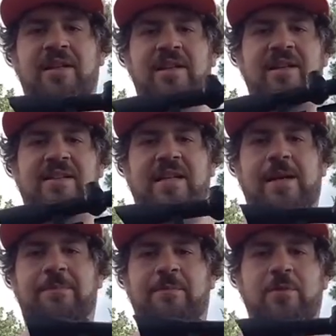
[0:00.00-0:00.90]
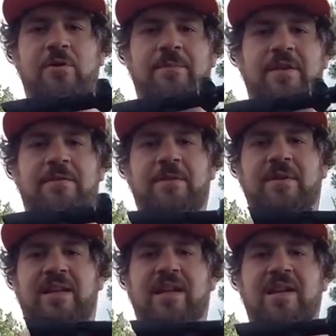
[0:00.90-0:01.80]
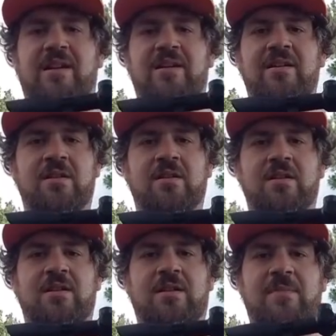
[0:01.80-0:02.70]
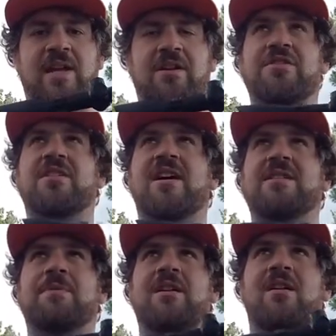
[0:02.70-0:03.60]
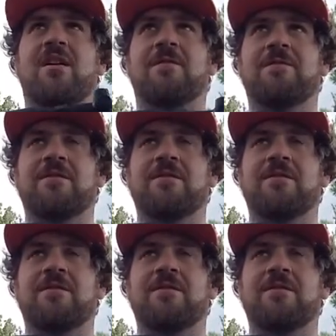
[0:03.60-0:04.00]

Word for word: any type of movement from the gun can make your shots be off.